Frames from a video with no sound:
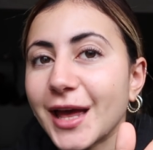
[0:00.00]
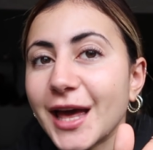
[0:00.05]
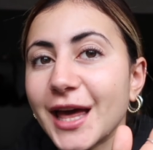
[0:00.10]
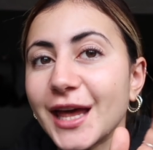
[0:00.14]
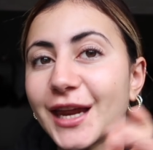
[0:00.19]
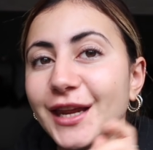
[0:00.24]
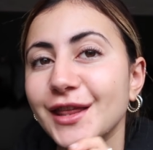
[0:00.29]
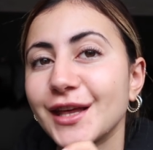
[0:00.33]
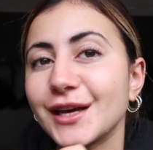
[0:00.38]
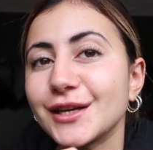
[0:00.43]

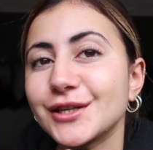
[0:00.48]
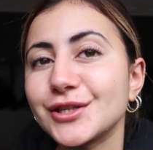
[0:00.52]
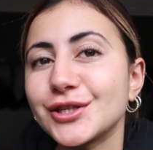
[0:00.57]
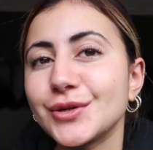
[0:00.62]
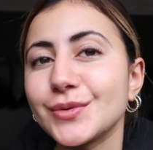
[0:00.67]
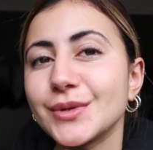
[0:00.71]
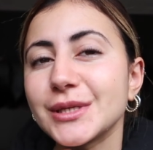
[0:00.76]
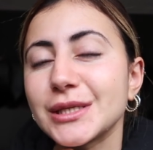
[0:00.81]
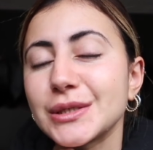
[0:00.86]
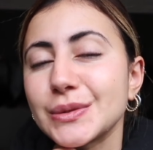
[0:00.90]
anything to
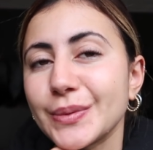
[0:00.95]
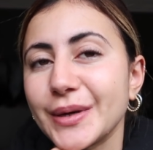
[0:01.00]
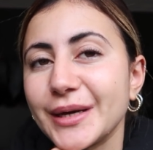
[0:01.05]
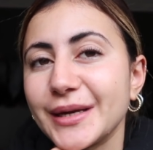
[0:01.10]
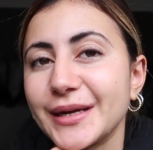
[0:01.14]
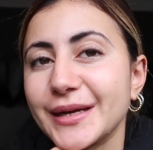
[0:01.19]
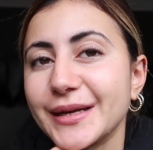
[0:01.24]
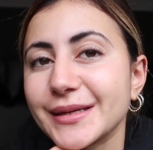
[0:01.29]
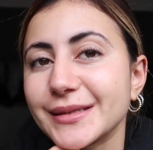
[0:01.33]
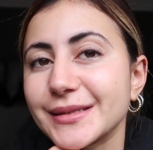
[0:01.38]
do with
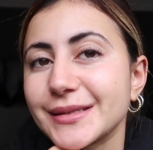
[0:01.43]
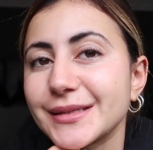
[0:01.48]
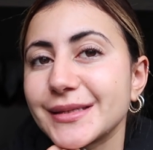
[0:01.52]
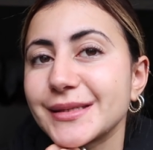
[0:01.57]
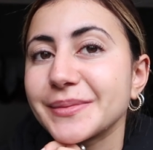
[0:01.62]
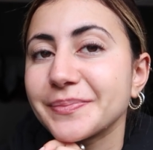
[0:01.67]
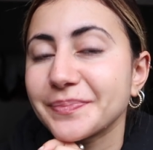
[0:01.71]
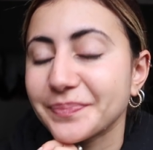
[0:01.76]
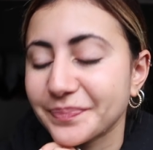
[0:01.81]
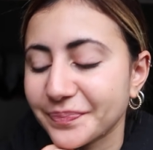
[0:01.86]

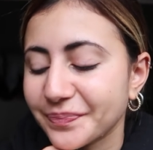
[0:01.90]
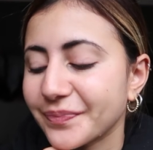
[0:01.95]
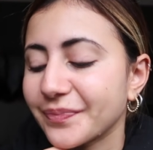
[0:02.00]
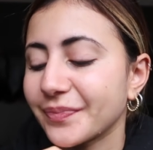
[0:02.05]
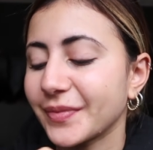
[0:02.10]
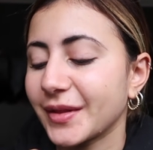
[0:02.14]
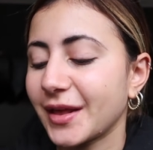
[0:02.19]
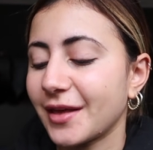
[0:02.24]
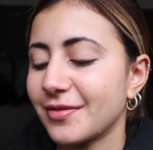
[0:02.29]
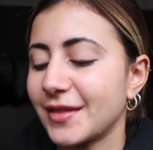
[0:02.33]
sweetness,
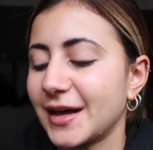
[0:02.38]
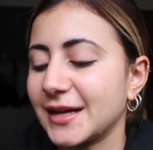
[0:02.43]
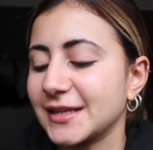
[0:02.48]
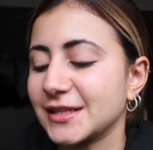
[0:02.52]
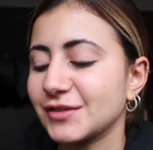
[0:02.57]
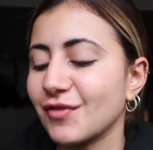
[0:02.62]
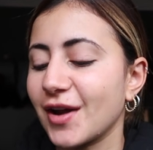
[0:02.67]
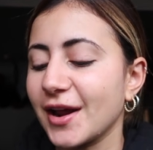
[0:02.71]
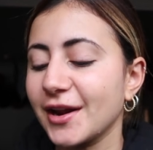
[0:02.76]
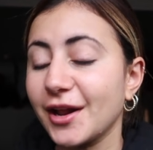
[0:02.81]

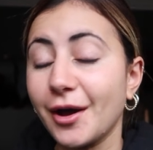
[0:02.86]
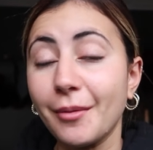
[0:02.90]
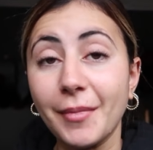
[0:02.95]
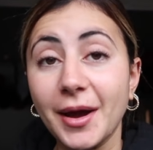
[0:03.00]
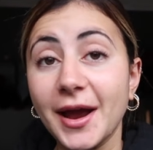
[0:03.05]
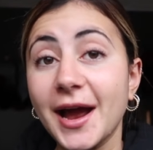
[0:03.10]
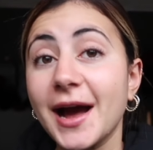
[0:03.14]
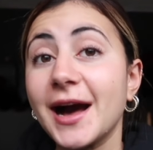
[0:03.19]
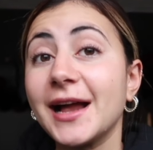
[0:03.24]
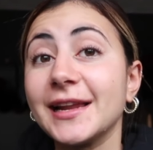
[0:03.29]
that's right up
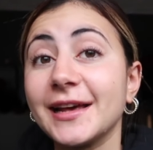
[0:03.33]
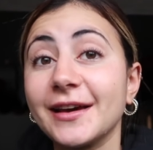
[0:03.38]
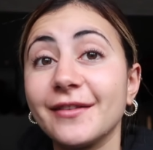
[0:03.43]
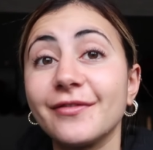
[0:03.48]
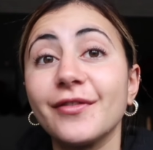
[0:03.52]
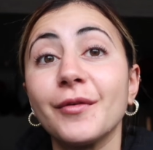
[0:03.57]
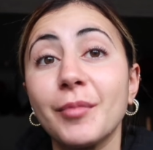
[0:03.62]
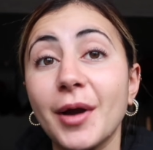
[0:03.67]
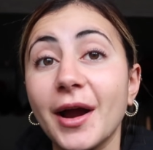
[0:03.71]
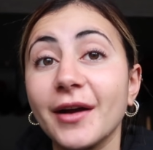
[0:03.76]
my alley
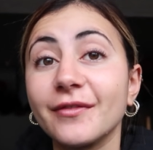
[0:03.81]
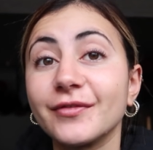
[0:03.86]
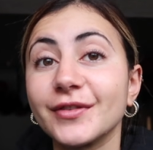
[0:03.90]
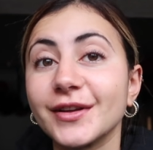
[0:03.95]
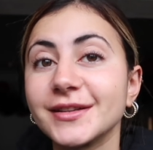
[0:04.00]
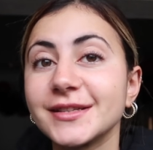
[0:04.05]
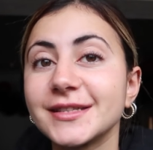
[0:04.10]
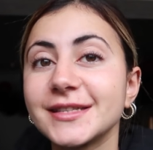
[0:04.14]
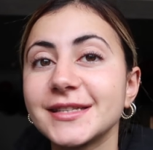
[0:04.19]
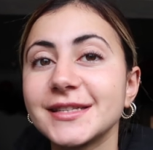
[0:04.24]
for
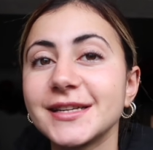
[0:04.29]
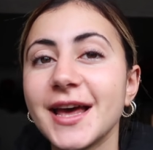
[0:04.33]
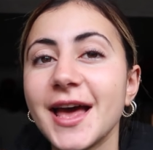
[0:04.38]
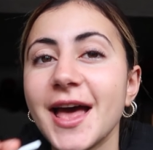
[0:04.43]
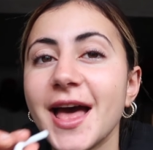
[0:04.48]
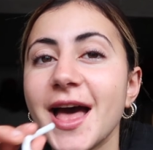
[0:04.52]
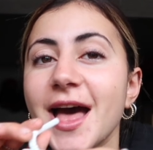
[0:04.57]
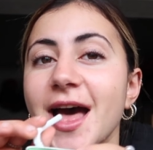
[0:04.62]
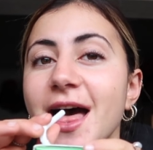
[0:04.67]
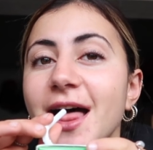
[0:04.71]
breakfast.
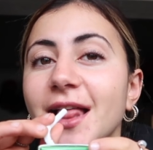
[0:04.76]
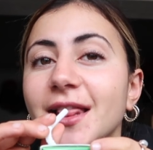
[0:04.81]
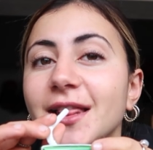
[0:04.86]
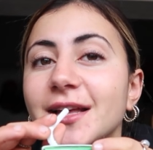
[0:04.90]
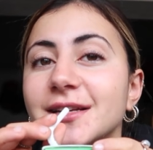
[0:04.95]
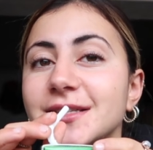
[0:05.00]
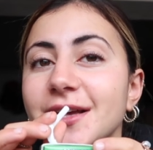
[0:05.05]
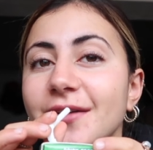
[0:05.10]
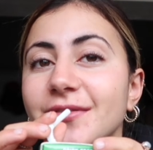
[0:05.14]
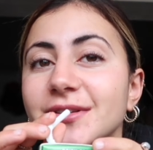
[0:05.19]

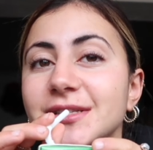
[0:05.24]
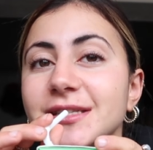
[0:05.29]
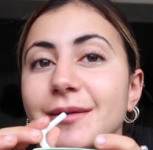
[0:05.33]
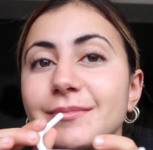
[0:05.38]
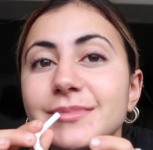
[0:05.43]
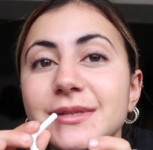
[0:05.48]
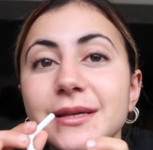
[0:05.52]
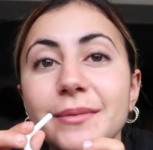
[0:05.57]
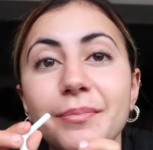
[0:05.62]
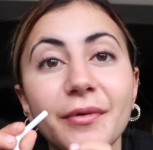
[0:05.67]
Let's have a
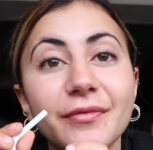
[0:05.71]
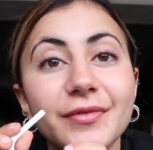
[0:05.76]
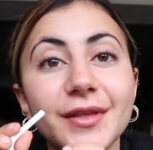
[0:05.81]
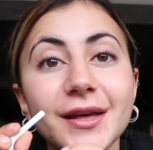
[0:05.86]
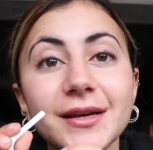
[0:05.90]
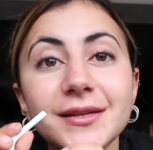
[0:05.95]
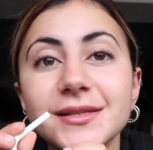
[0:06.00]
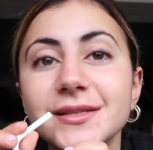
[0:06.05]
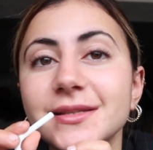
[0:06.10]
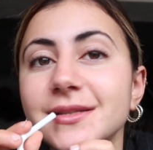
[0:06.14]
sip of
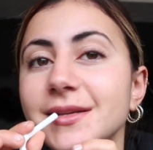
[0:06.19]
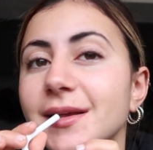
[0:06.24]
this.